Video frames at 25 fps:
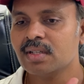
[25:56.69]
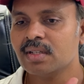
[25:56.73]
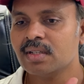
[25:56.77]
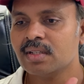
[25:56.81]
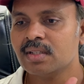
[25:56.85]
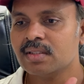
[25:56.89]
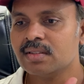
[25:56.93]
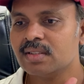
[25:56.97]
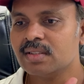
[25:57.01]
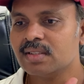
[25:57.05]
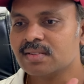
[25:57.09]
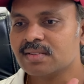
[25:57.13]

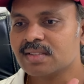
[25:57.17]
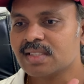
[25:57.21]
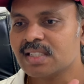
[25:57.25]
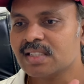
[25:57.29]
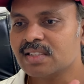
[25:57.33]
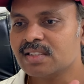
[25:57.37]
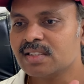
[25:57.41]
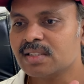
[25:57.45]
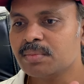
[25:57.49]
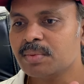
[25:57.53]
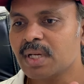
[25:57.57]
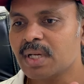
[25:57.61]
this
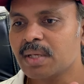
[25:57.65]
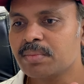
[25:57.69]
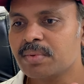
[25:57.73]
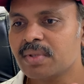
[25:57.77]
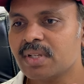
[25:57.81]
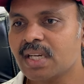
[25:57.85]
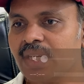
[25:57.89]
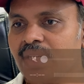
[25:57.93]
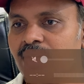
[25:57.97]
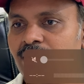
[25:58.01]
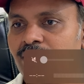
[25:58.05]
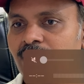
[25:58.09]
TCP/IP
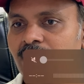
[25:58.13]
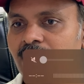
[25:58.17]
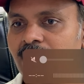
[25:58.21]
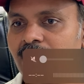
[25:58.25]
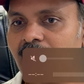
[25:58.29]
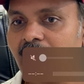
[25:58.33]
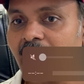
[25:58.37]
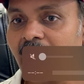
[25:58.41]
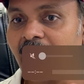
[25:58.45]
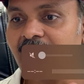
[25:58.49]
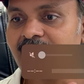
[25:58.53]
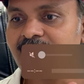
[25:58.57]
network,
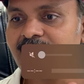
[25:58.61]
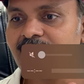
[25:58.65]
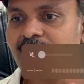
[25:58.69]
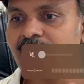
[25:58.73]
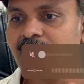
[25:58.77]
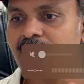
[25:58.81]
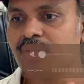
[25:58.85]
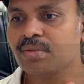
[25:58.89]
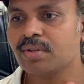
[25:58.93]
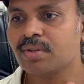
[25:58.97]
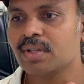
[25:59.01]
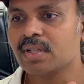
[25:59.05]
as a
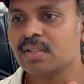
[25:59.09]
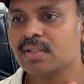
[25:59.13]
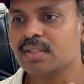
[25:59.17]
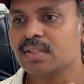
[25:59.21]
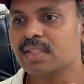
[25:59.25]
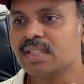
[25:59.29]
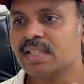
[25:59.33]
network,